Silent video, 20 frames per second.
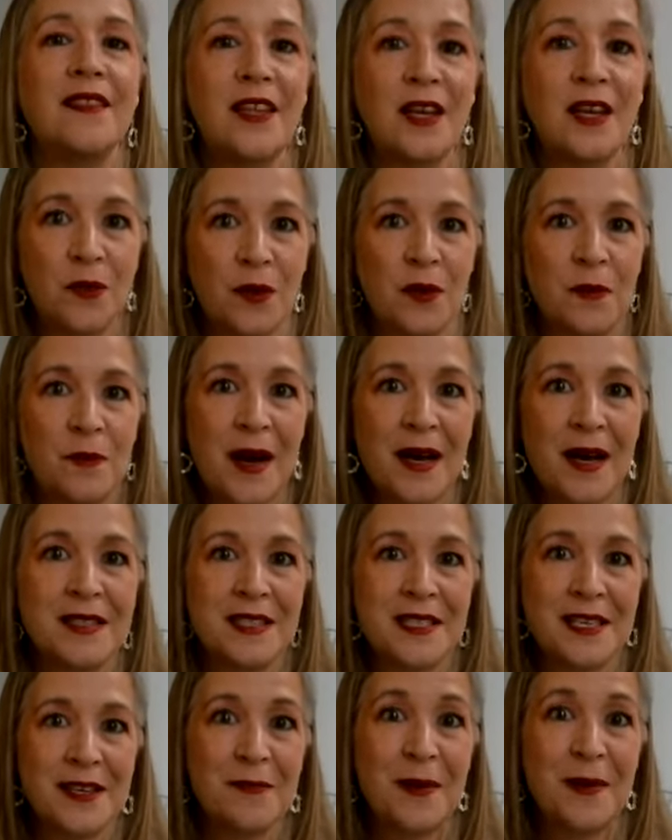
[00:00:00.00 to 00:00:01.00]
there were
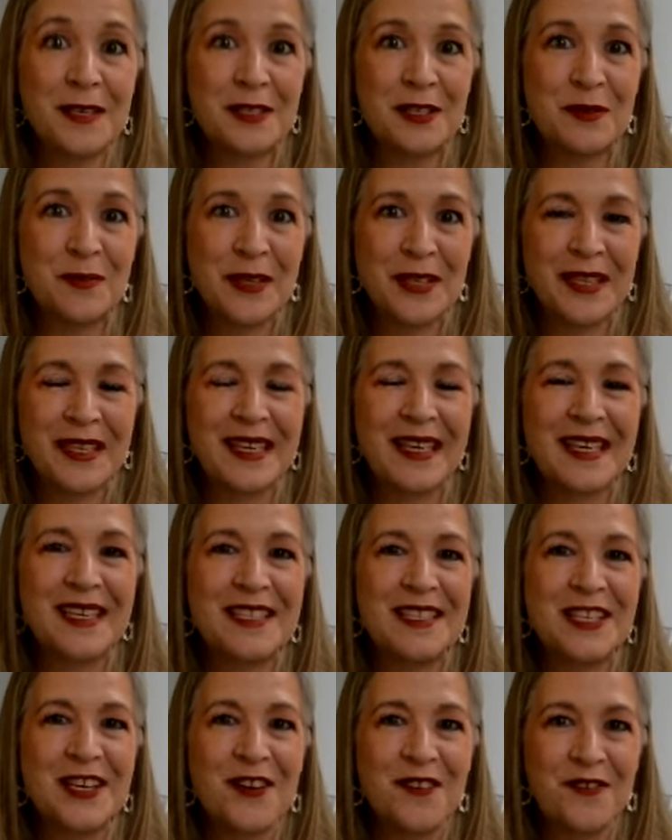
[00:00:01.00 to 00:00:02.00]
positive
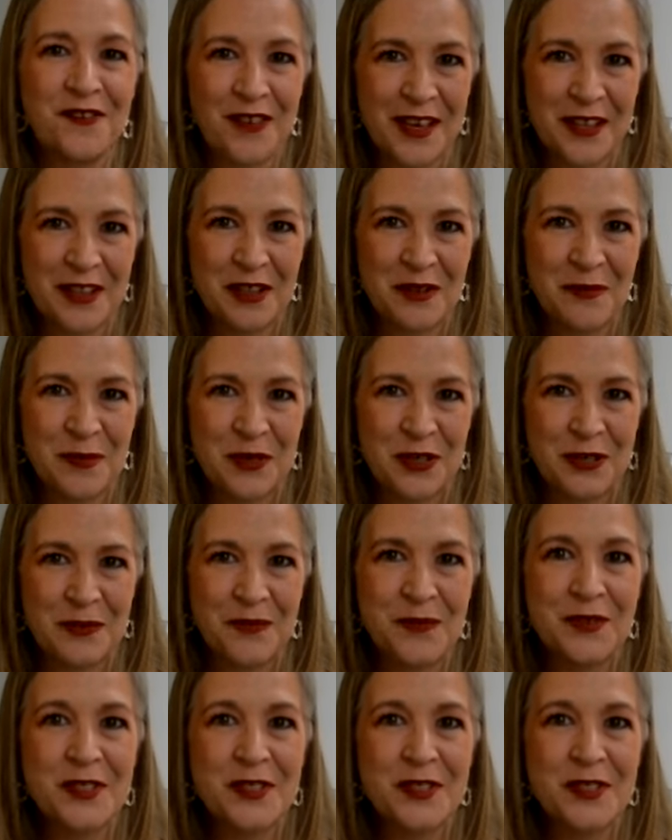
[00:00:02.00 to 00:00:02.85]
possibilities available.